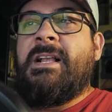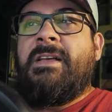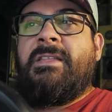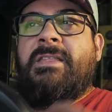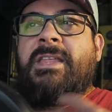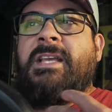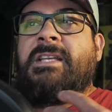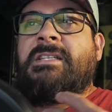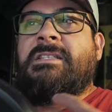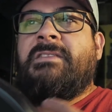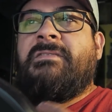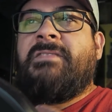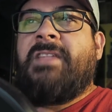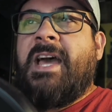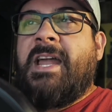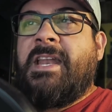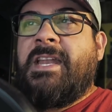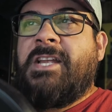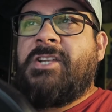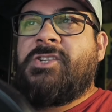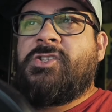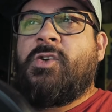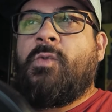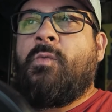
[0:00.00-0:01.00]
Things of that
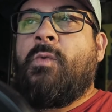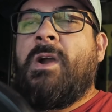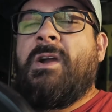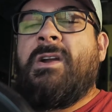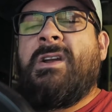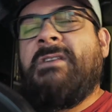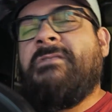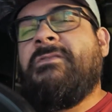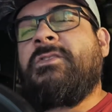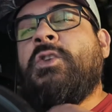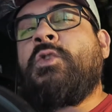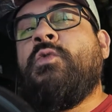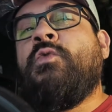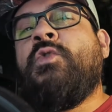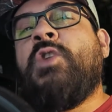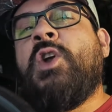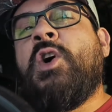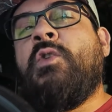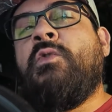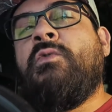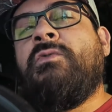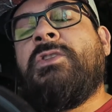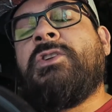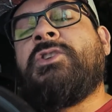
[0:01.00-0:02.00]
nature, where if you
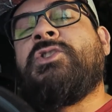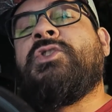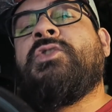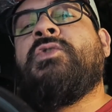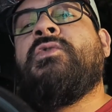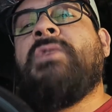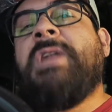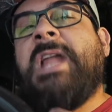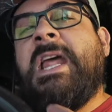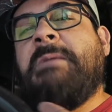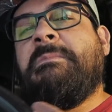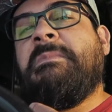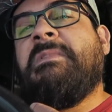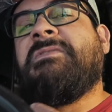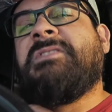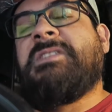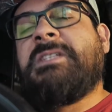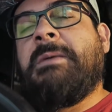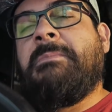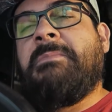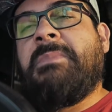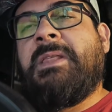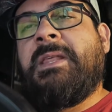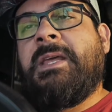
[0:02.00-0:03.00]
know the true name of
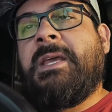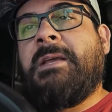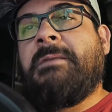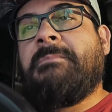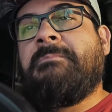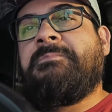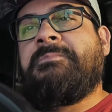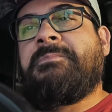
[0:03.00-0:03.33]
something,